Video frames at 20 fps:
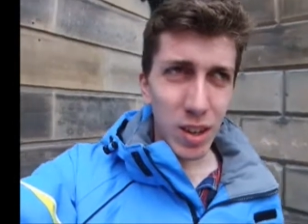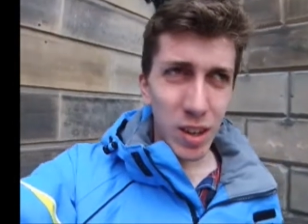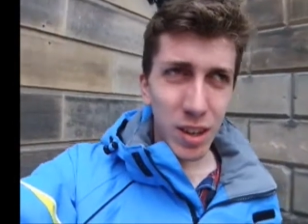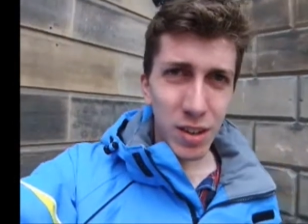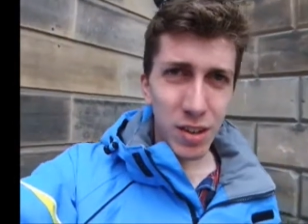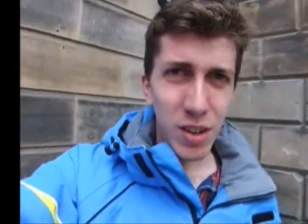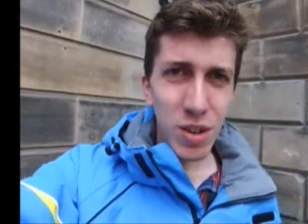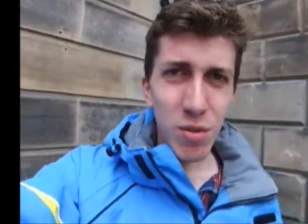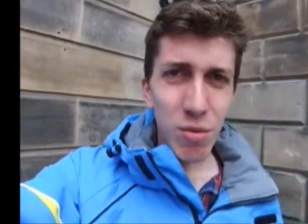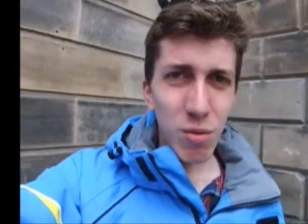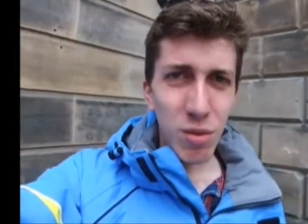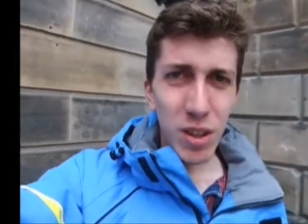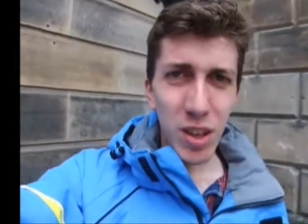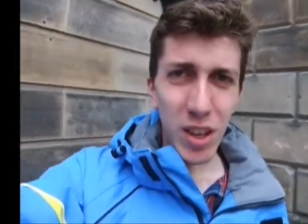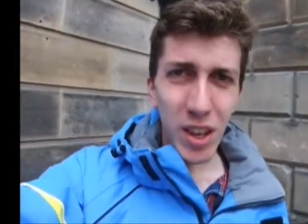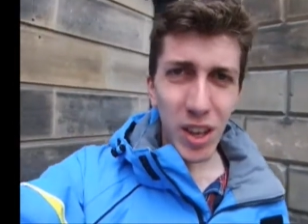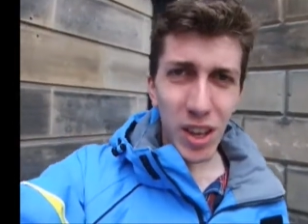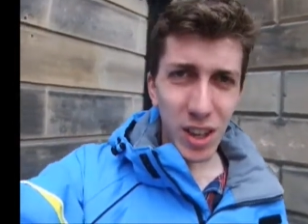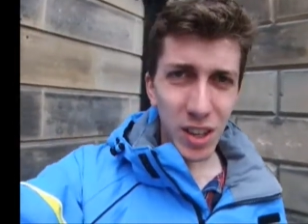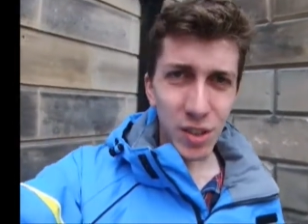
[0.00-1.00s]

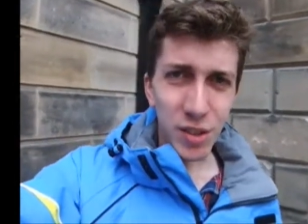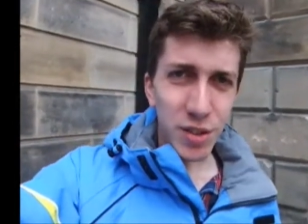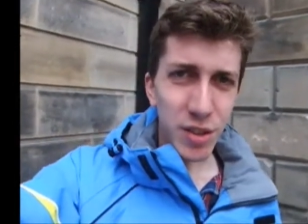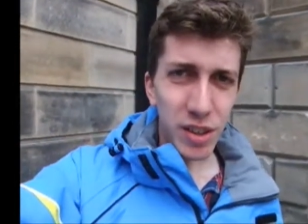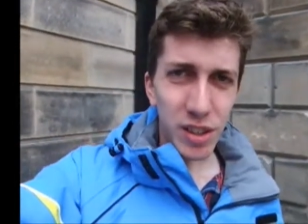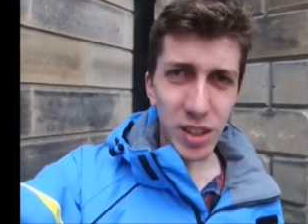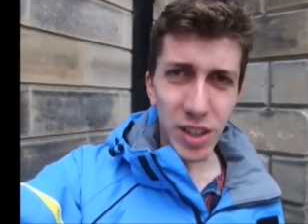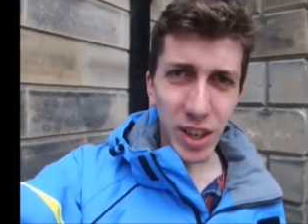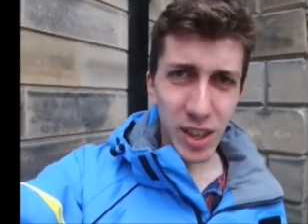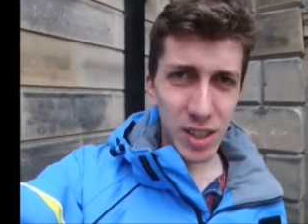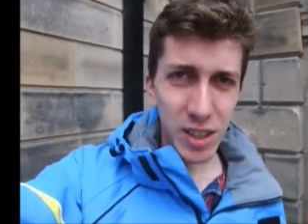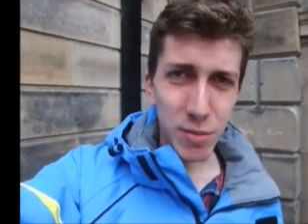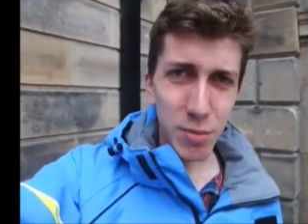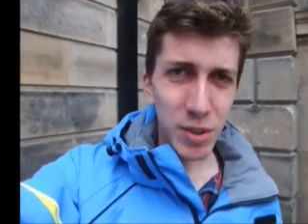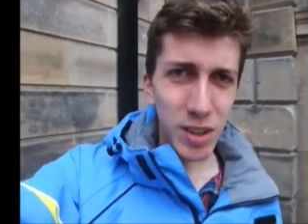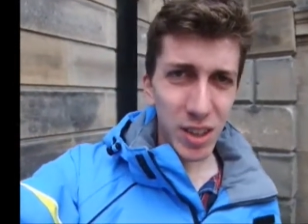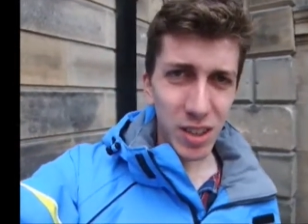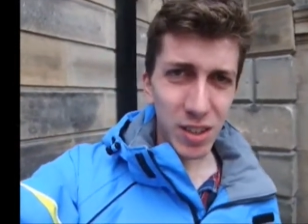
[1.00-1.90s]
newly constructed exhibit